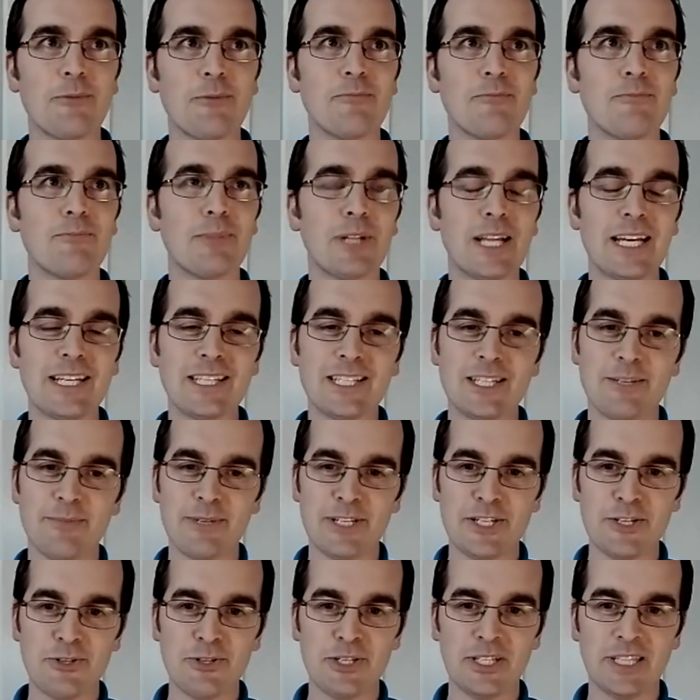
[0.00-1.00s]
blessed to be
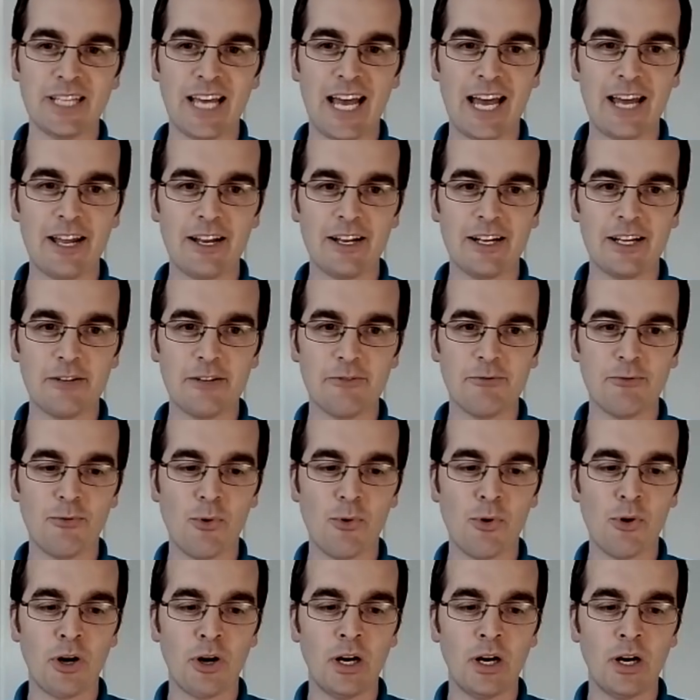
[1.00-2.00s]
doing that
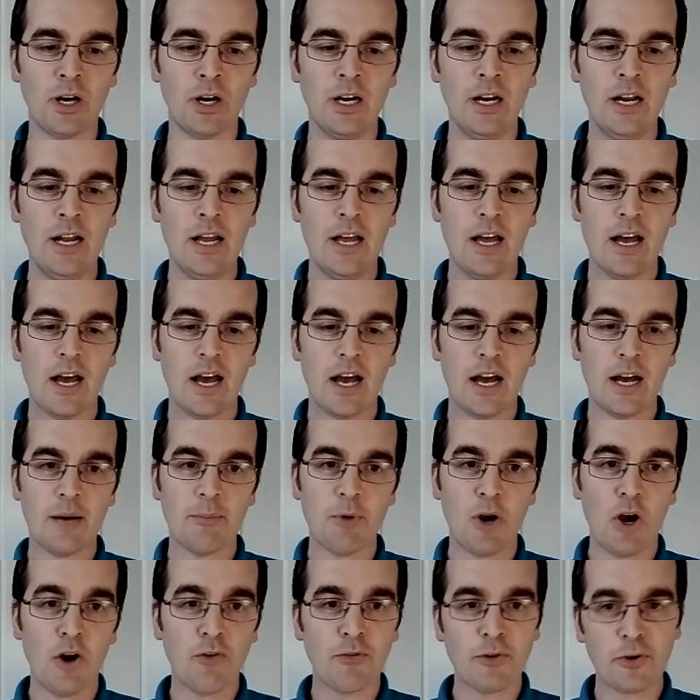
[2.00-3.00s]
for
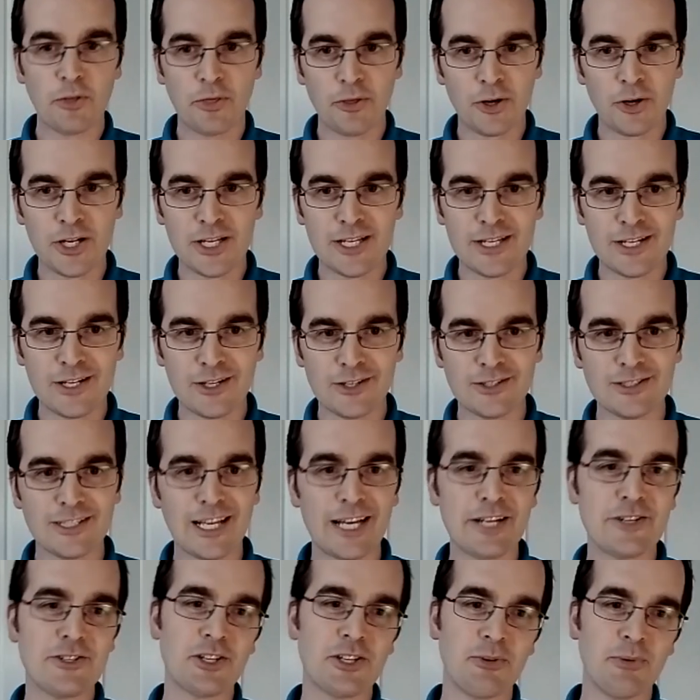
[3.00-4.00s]
over 30 years.
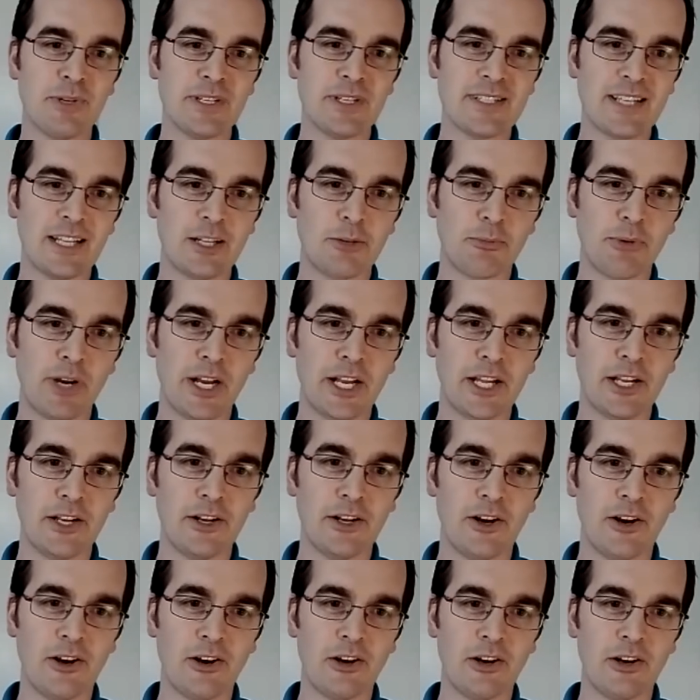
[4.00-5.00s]
Last year, we celebrated
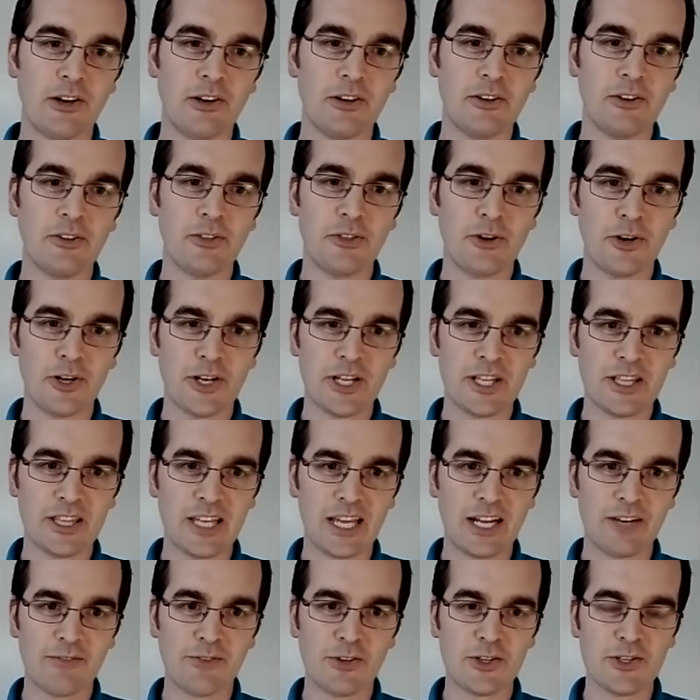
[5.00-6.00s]
our 30th
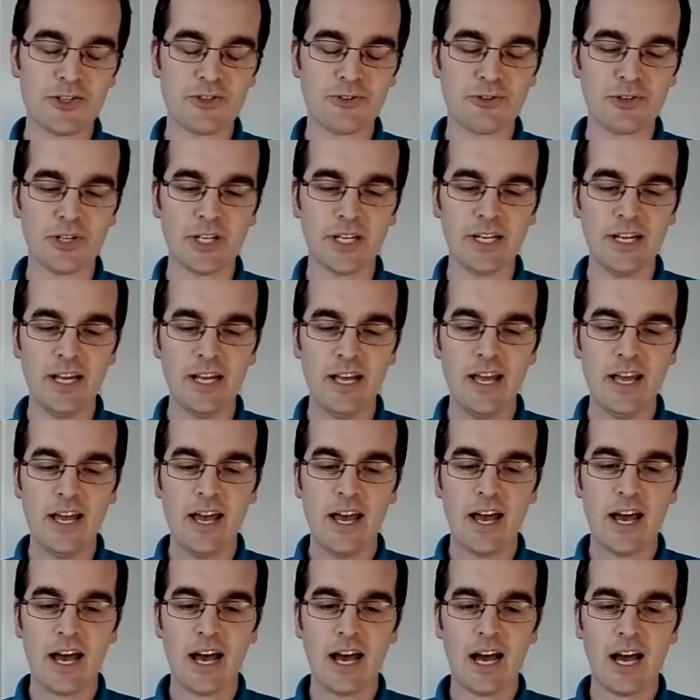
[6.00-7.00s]
anniversary,
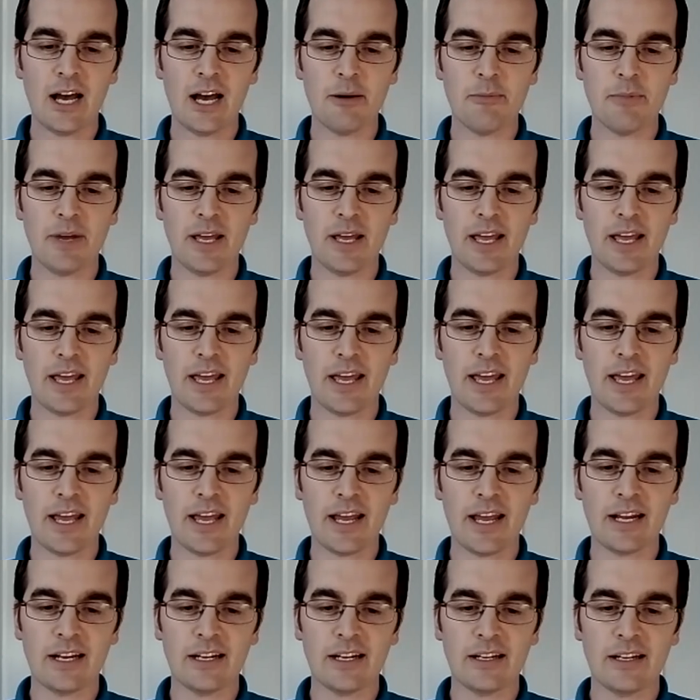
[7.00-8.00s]

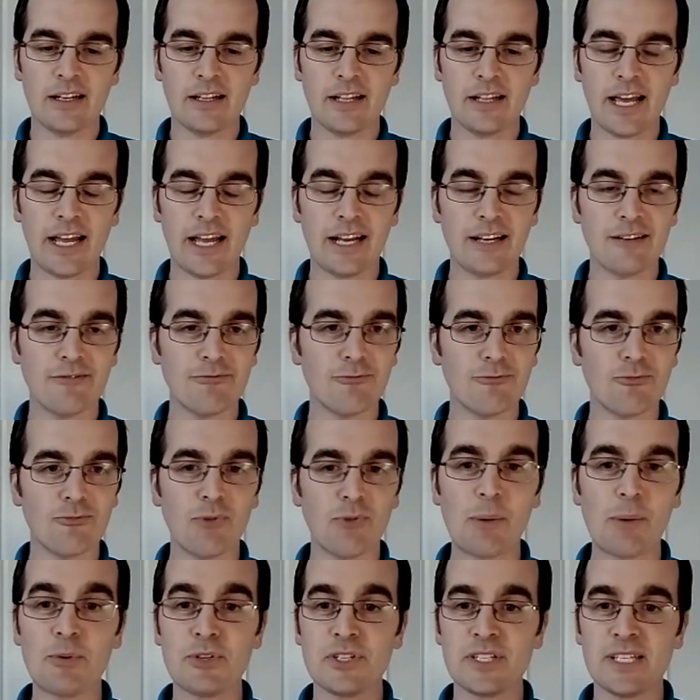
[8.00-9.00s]
and that
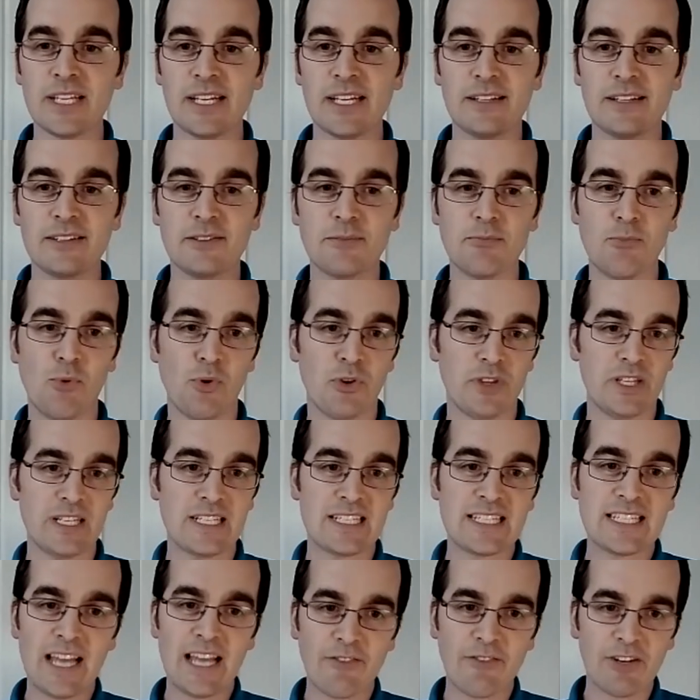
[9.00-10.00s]
represents more than
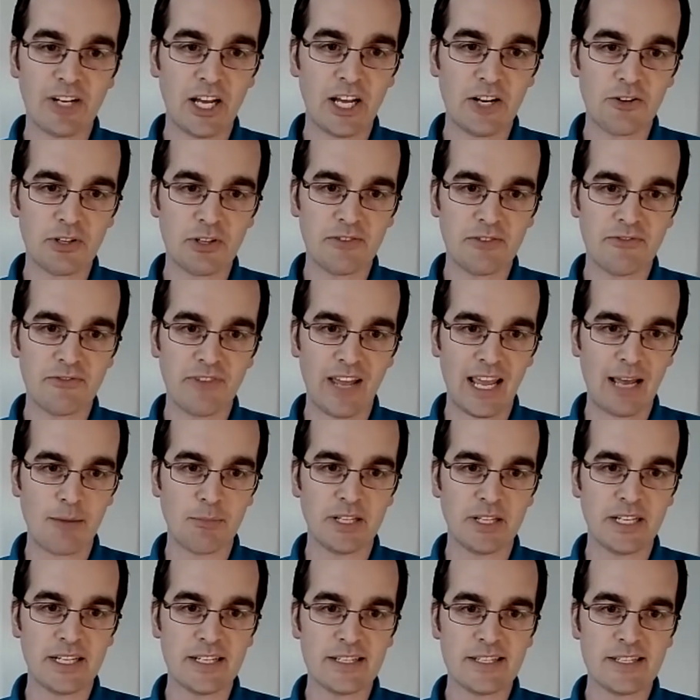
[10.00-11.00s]
700
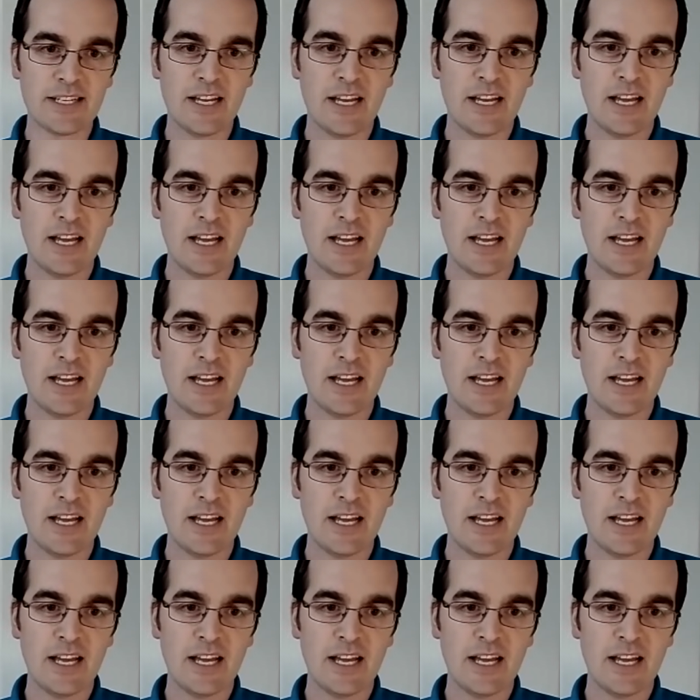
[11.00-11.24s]
families.